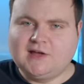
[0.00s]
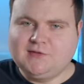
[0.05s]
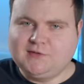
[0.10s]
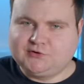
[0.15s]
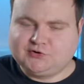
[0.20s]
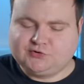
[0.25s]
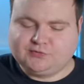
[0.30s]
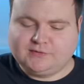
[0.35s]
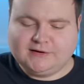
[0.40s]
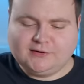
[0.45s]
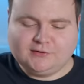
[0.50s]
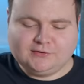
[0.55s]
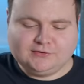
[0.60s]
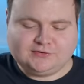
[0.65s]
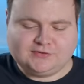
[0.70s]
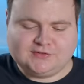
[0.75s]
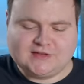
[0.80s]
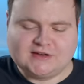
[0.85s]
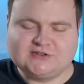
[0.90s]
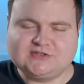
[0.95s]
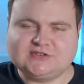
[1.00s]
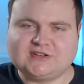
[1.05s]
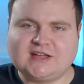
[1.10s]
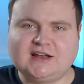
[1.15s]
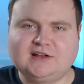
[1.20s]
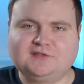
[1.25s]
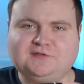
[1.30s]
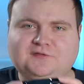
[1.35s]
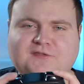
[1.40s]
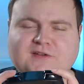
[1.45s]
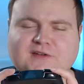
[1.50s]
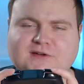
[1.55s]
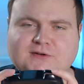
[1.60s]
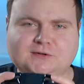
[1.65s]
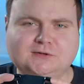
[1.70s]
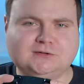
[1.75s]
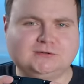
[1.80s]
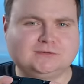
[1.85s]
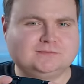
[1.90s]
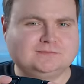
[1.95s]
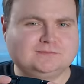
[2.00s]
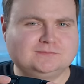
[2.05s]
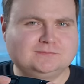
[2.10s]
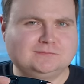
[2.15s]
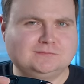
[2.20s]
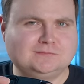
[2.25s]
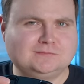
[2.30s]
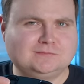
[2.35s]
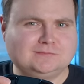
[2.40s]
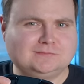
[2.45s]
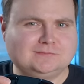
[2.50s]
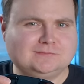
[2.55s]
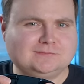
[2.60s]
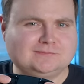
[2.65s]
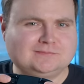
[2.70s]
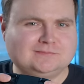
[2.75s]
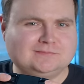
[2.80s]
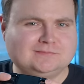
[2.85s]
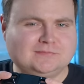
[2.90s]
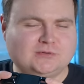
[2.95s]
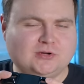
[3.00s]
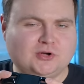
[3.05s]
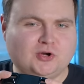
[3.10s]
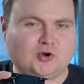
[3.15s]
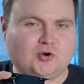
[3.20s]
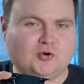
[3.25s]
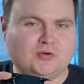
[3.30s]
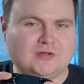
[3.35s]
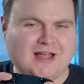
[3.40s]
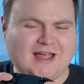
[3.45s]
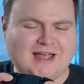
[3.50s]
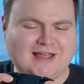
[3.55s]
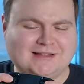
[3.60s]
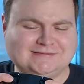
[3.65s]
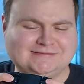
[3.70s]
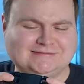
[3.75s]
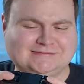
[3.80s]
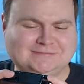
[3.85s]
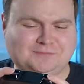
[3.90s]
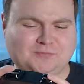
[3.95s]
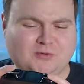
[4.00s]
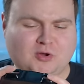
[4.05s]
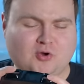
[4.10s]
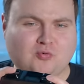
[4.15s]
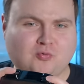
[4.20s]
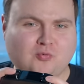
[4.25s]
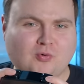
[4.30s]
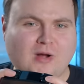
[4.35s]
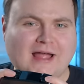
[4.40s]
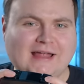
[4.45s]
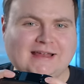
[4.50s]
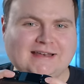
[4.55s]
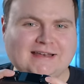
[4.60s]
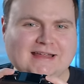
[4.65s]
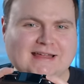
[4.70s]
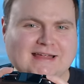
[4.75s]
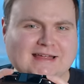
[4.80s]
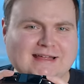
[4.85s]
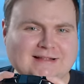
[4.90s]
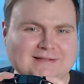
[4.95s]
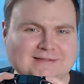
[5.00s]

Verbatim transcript: And the triggers, they just kind of feel uh, grindy.